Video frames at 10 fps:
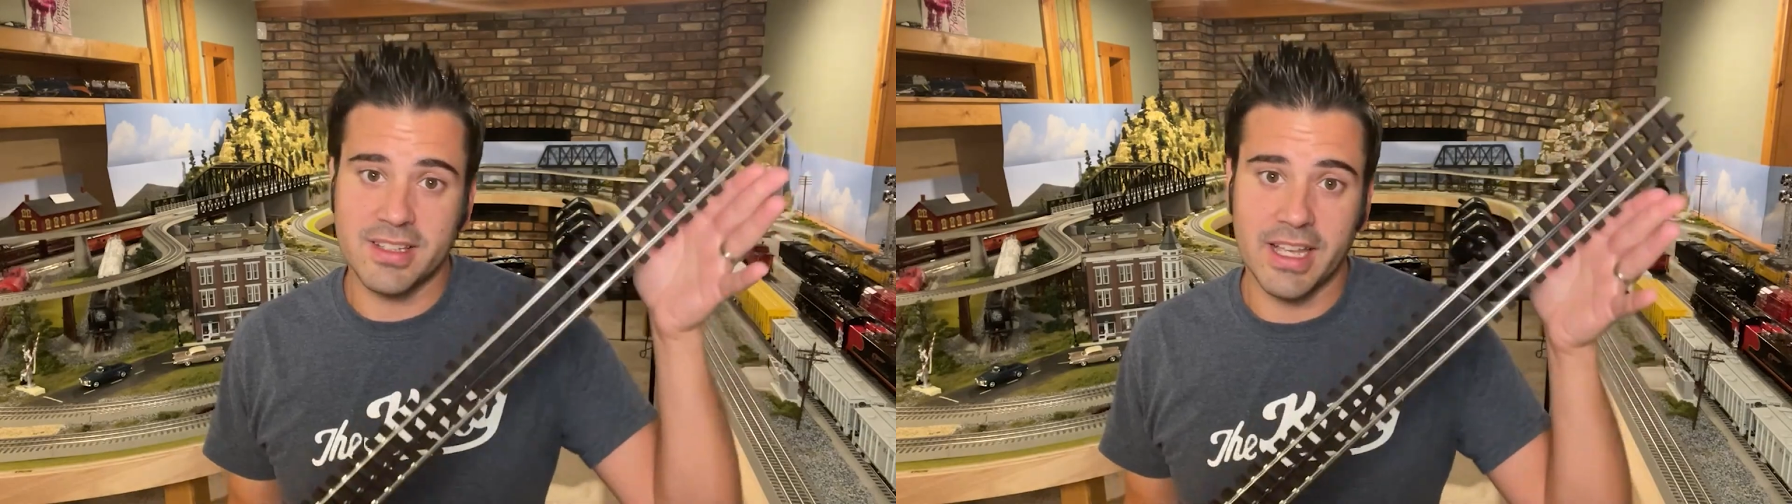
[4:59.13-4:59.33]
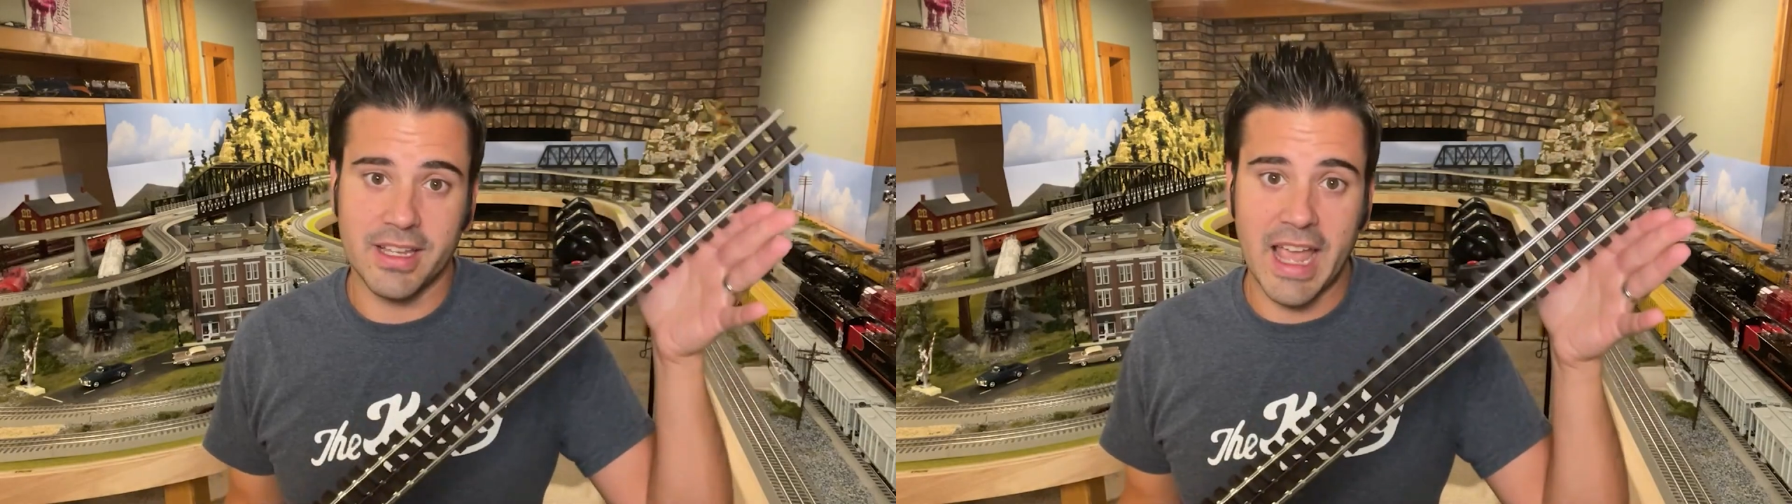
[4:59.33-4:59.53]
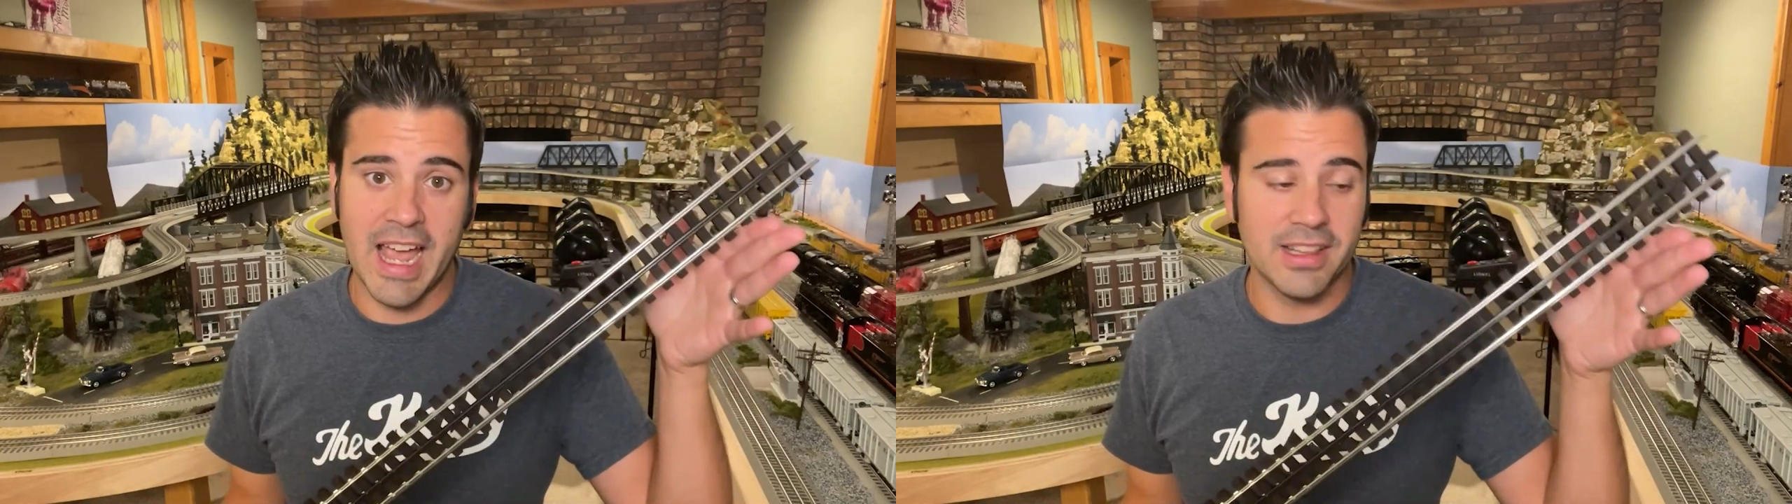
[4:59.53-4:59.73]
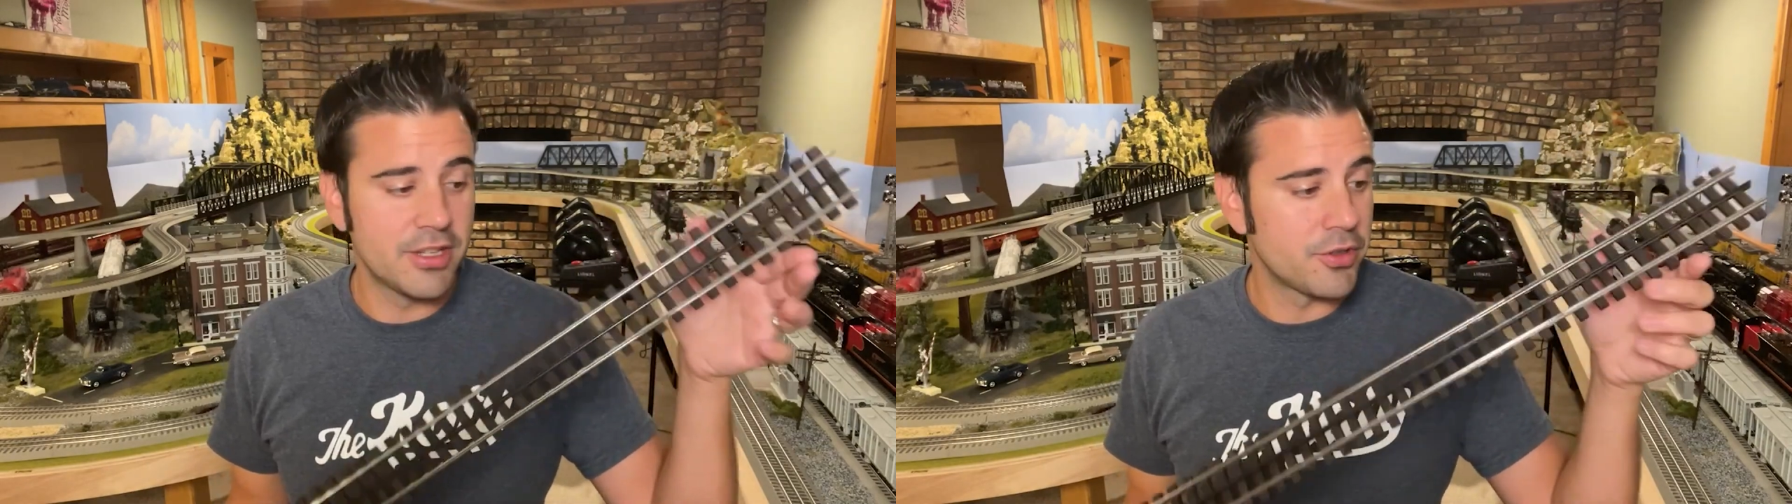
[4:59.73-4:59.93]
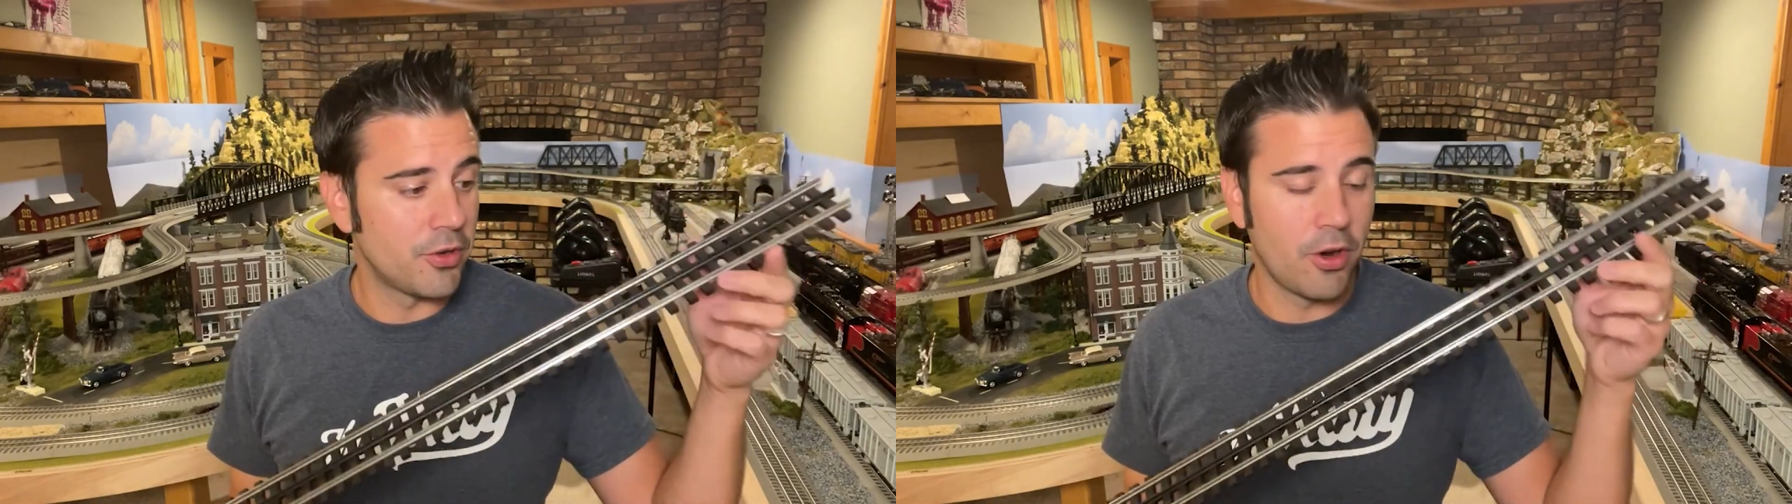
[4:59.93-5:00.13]
like
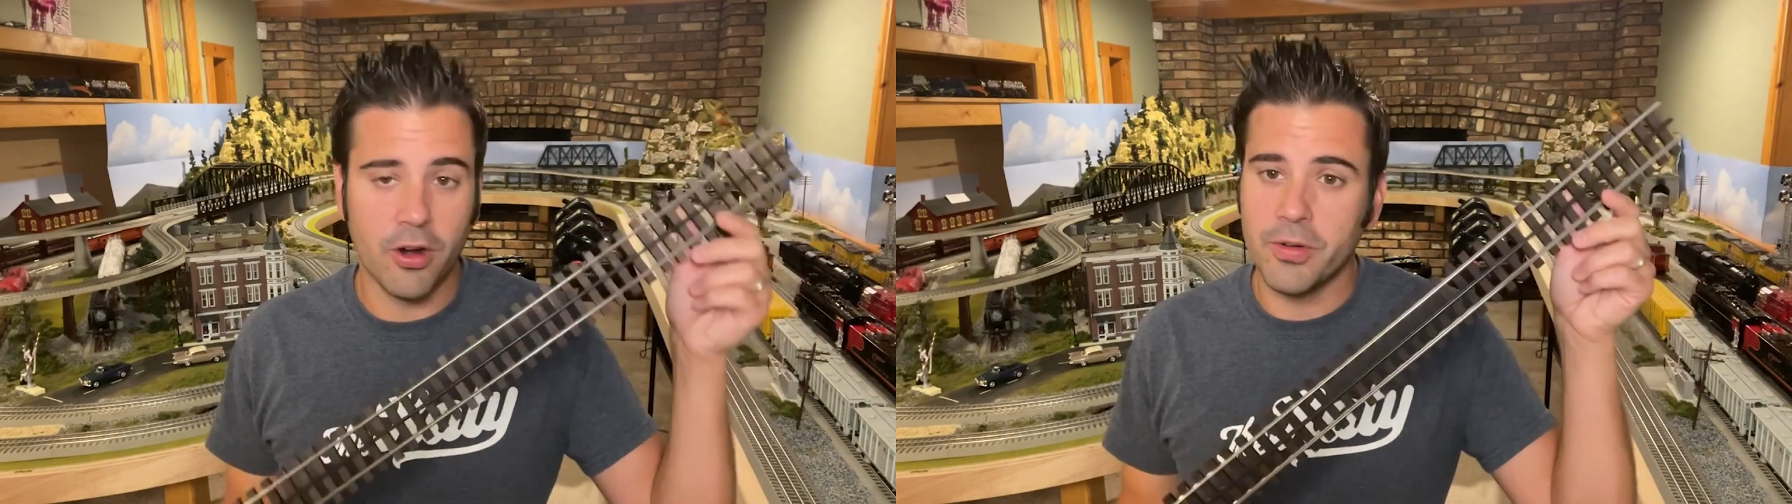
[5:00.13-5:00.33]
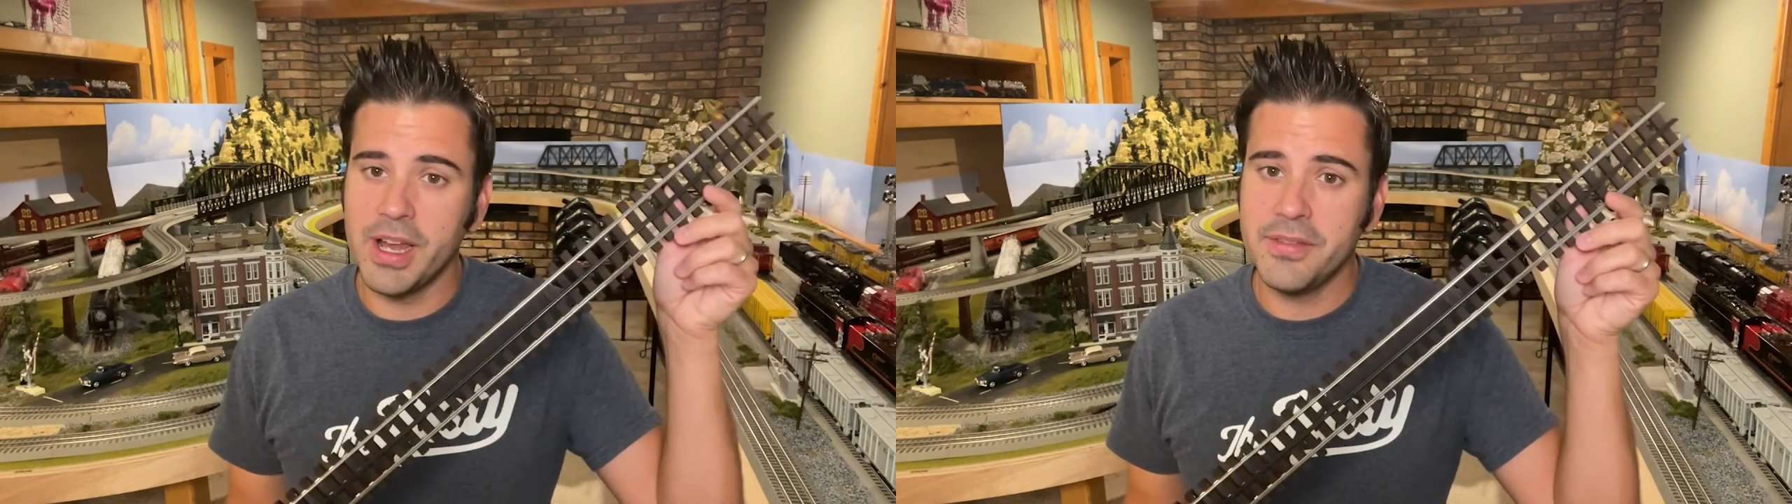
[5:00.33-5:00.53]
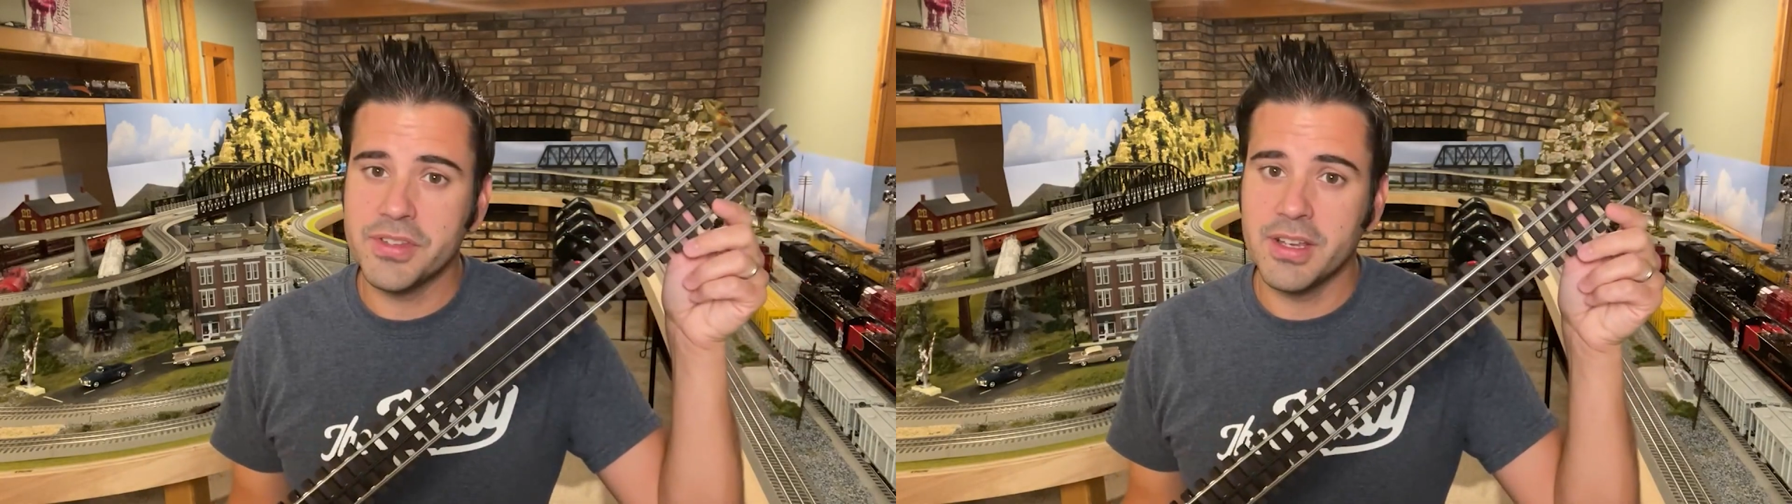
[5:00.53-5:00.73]
Atlas or Gargraves